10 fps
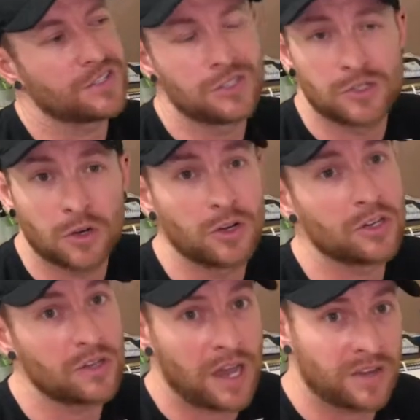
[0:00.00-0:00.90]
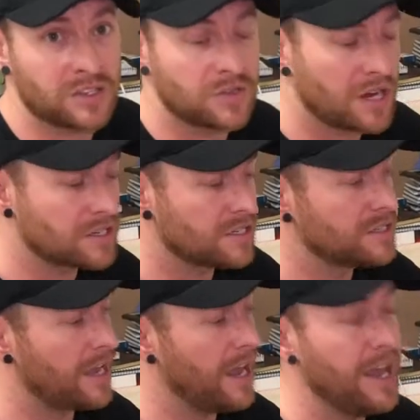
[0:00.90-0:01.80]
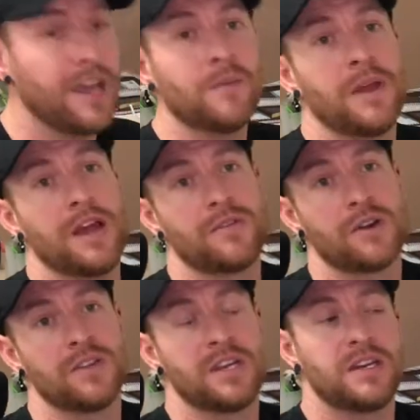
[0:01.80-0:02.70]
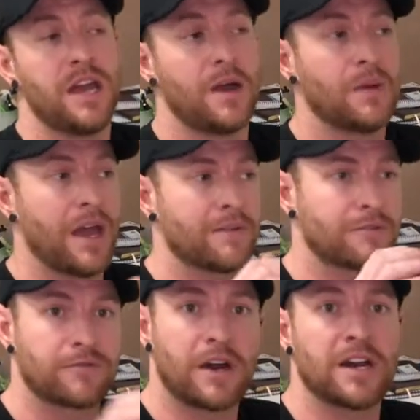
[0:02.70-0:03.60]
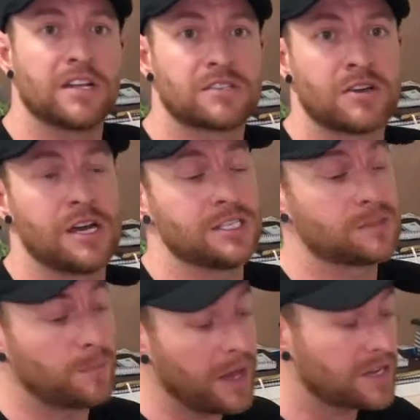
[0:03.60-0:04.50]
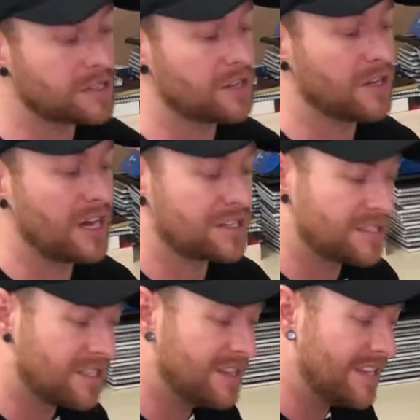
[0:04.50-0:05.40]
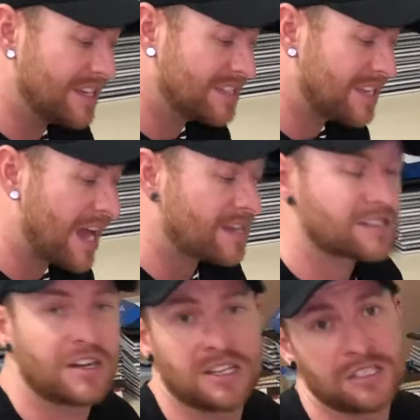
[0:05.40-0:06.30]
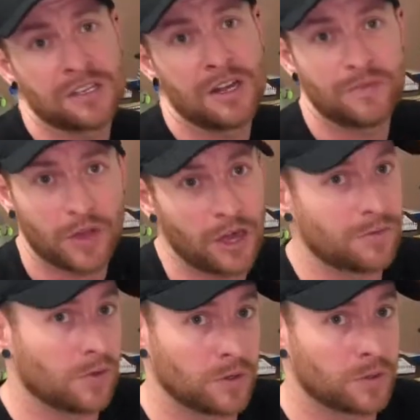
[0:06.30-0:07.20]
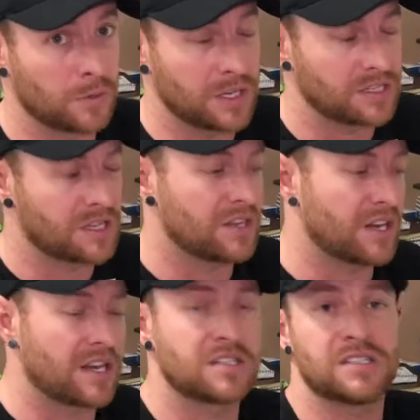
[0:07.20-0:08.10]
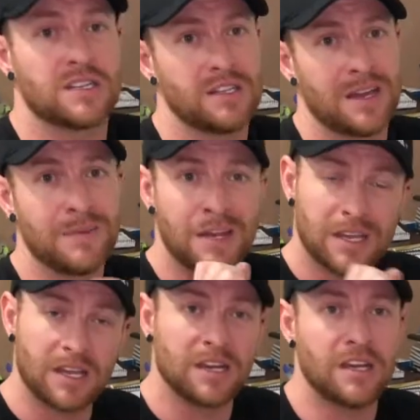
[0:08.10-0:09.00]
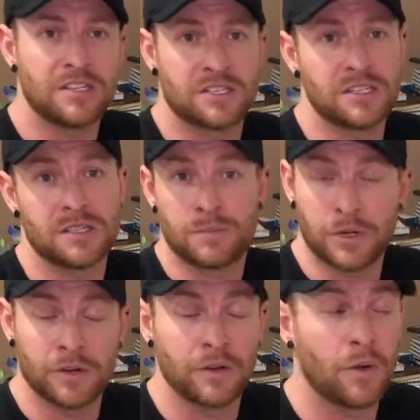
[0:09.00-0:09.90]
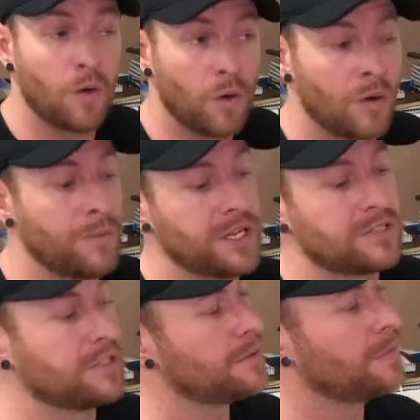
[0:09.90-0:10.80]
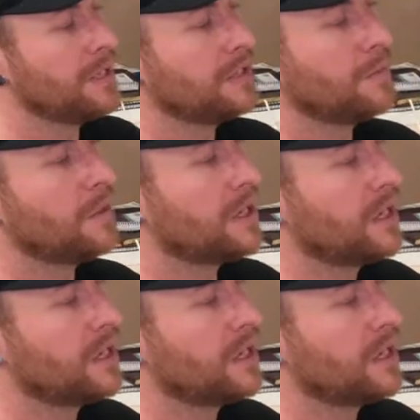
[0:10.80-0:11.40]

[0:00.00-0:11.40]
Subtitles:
tutorial, our instructions, and we have on there now, we have a front and side specs so you can actually see the exact sizes of all the rings, and you can actually see them in inches, imperial, or metric, depending on what